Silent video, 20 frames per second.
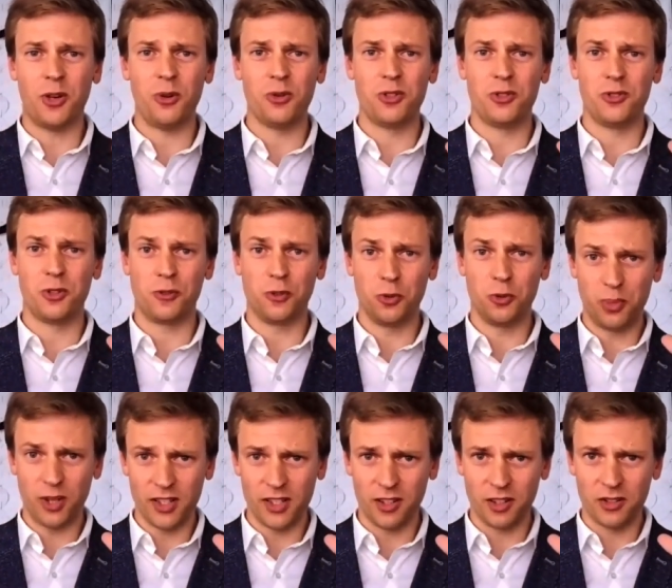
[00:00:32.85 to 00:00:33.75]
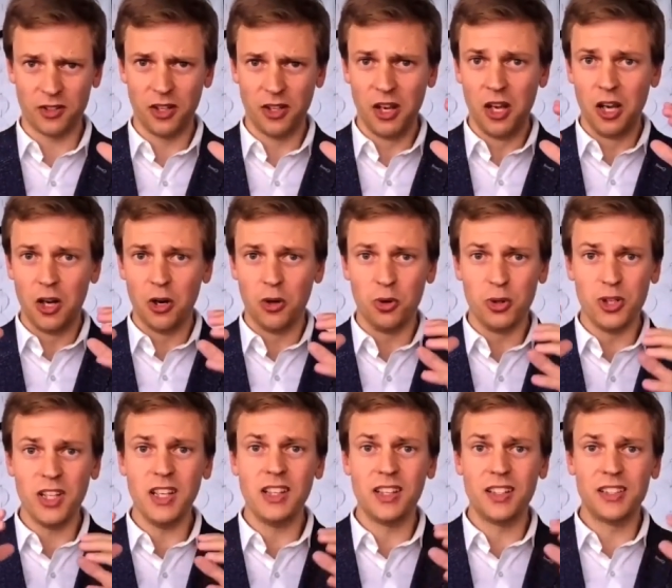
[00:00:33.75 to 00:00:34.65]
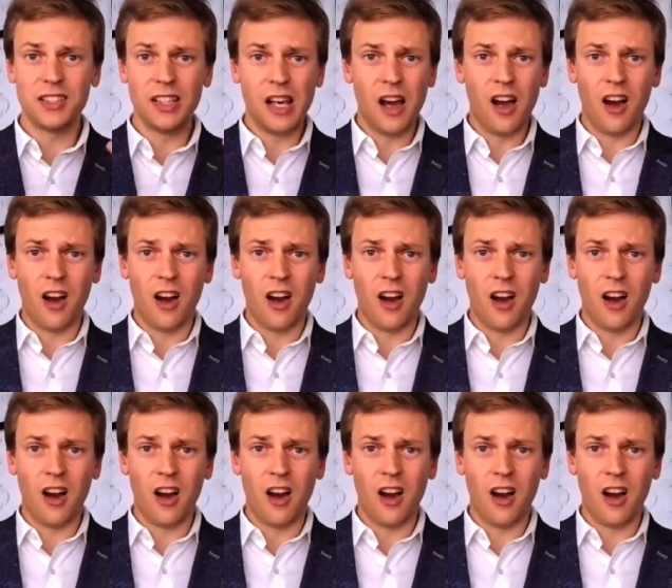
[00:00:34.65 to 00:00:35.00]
thousands of suppliers who need